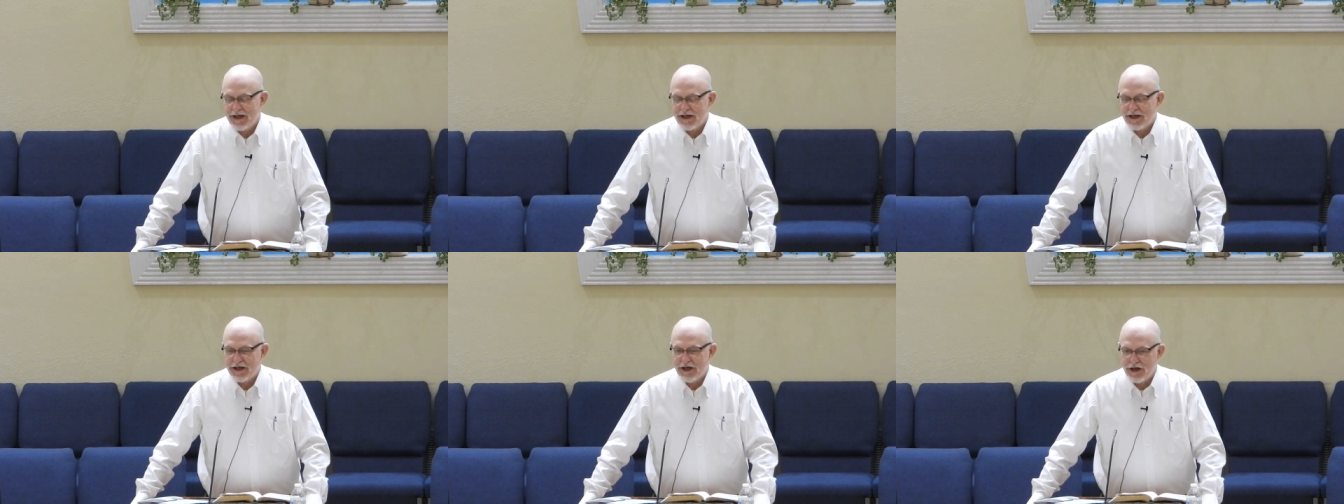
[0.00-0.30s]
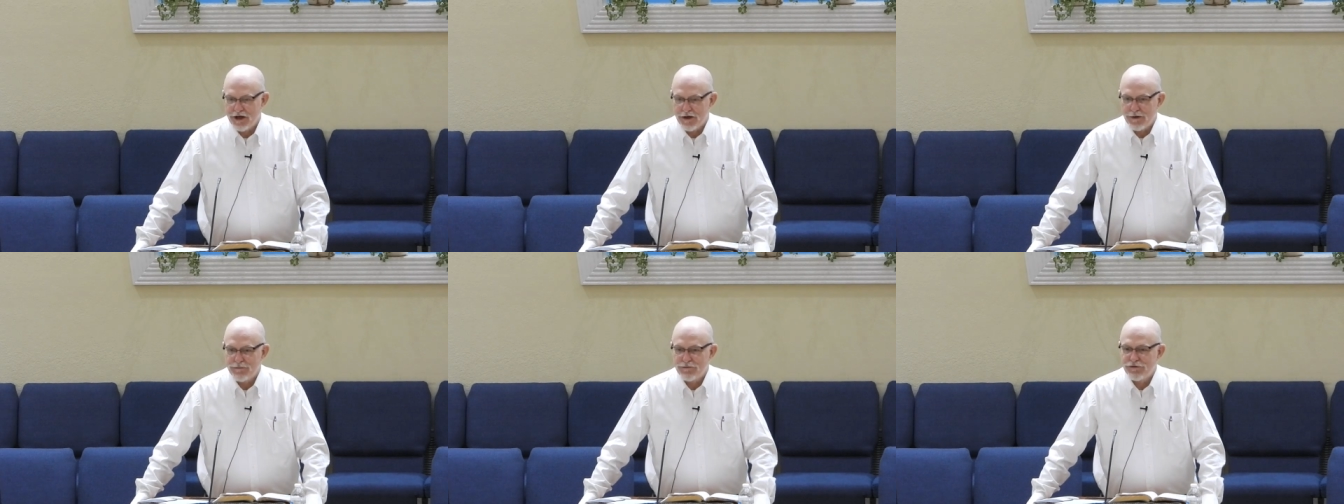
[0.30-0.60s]
It
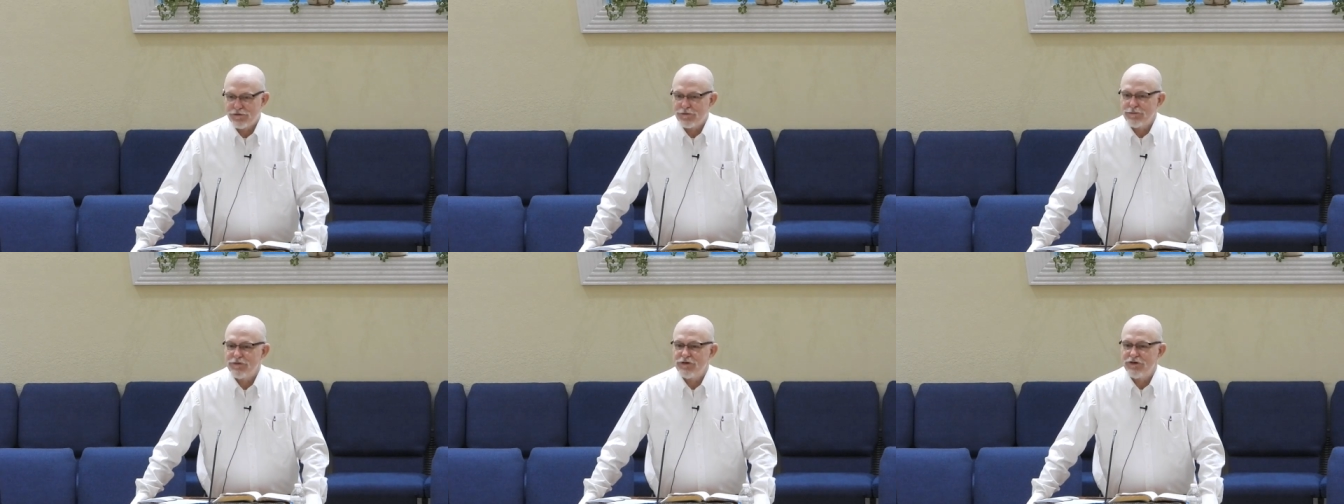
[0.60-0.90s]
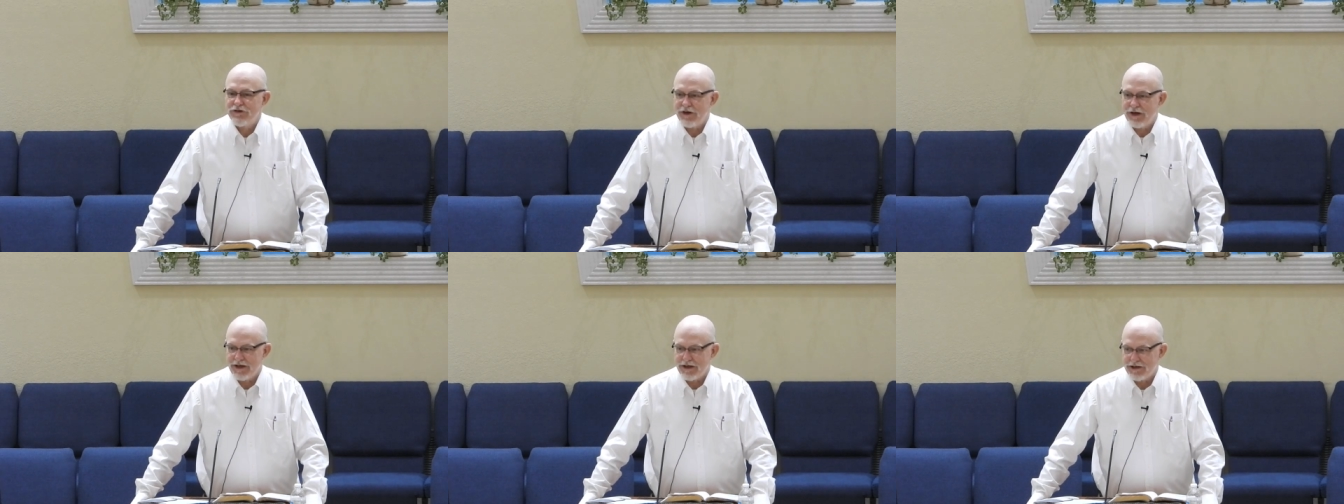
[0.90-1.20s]
comes from
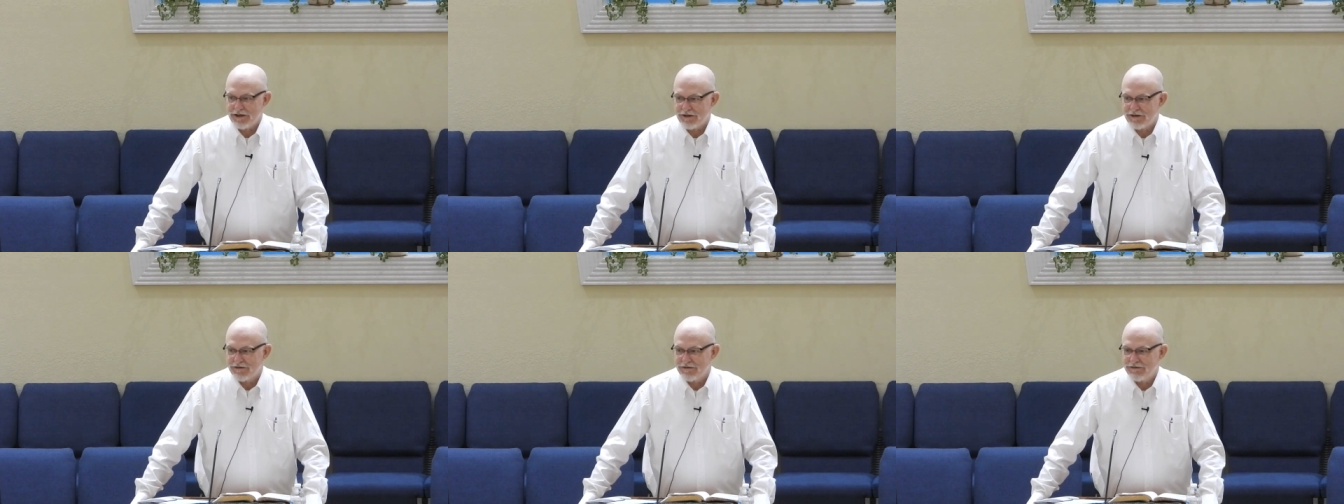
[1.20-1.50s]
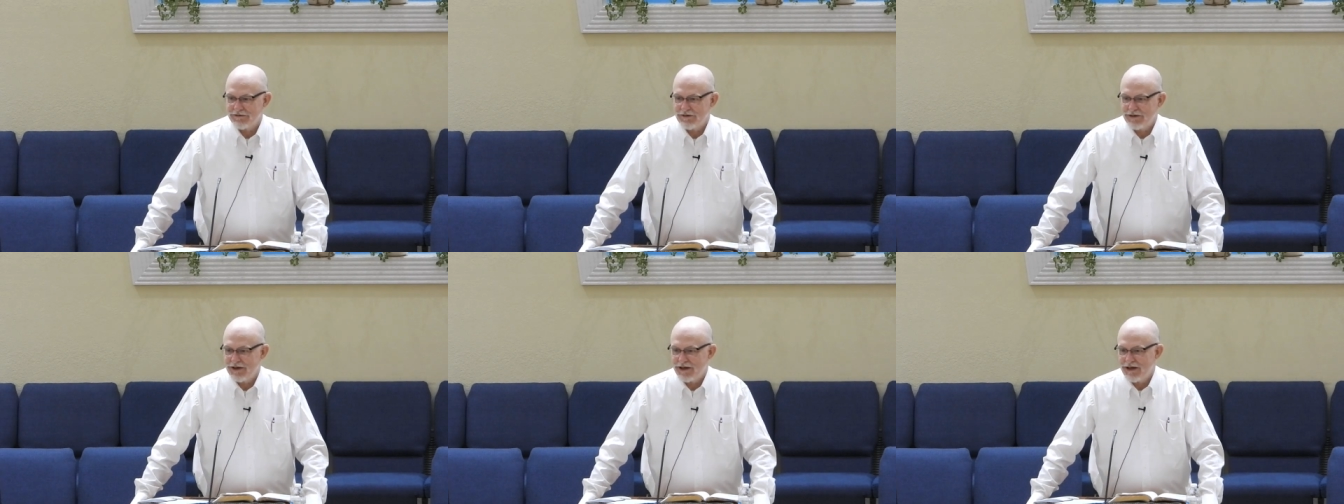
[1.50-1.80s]
Satan.
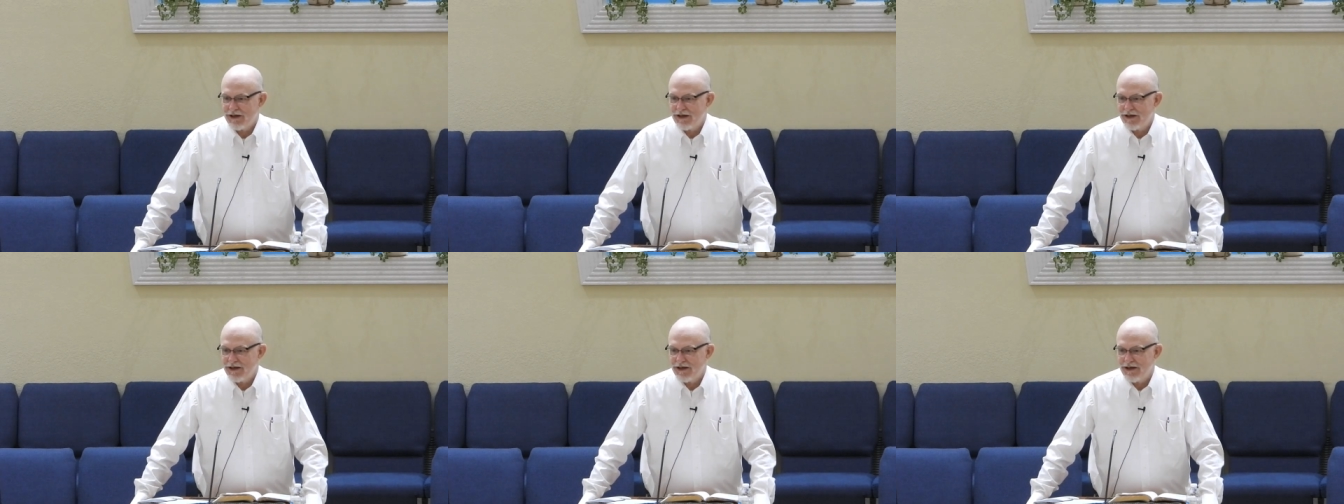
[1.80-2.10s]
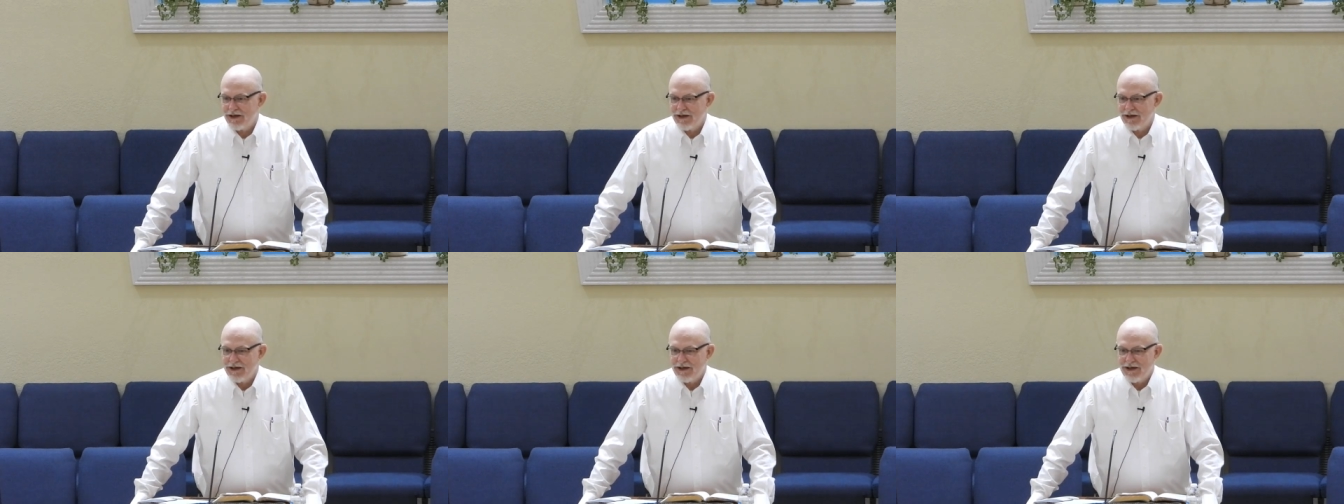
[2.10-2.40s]
Right.